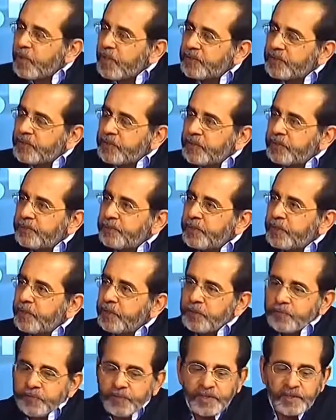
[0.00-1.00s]
Suhasini,
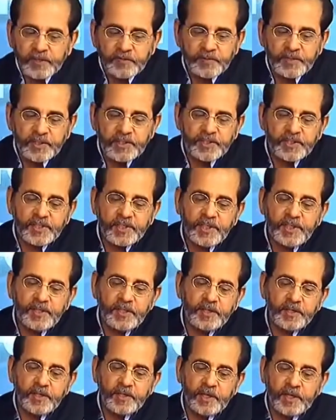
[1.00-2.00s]
because we have just
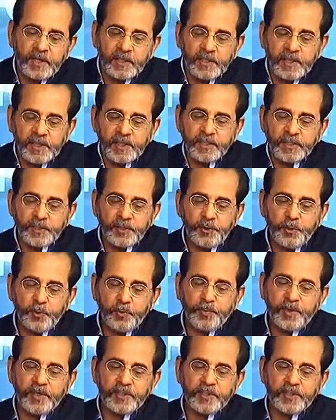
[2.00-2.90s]
seen there is a new